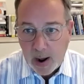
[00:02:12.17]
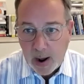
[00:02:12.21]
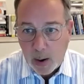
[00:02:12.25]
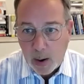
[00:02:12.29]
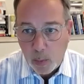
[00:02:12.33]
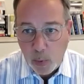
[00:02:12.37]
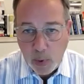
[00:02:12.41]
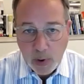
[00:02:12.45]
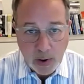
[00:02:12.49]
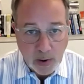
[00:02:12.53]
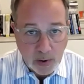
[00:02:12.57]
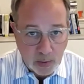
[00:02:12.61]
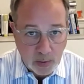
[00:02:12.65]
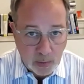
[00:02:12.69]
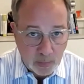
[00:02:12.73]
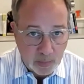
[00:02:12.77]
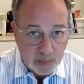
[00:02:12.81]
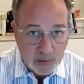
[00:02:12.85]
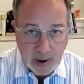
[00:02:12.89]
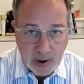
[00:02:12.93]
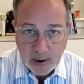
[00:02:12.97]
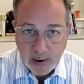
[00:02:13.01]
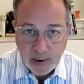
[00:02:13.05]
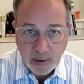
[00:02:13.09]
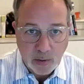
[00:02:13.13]
we can use
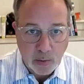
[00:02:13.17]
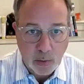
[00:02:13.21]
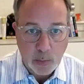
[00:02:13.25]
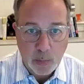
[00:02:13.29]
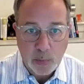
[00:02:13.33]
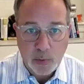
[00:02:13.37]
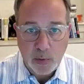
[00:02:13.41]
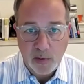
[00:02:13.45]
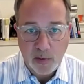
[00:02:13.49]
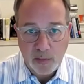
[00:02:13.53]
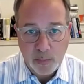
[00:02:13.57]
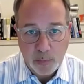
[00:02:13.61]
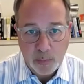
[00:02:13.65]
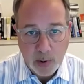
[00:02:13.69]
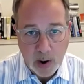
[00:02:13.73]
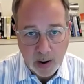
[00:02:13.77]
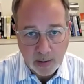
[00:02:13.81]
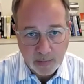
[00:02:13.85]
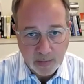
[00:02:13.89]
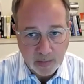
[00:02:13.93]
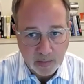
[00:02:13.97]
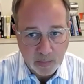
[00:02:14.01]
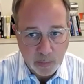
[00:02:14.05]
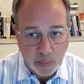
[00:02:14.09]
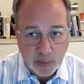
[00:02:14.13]
data to improve
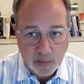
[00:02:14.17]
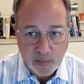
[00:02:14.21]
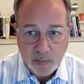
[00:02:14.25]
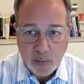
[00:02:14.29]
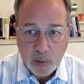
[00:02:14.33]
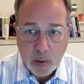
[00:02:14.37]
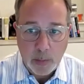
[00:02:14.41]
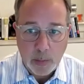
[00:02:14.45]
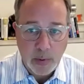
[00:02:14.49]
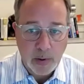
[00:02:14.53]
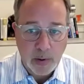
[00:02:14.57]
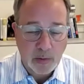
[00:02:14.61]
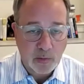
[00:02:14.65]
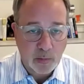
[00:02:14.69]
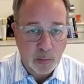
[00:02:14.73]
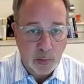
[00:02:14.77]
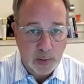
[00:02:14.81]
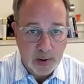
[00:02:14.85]
process performance.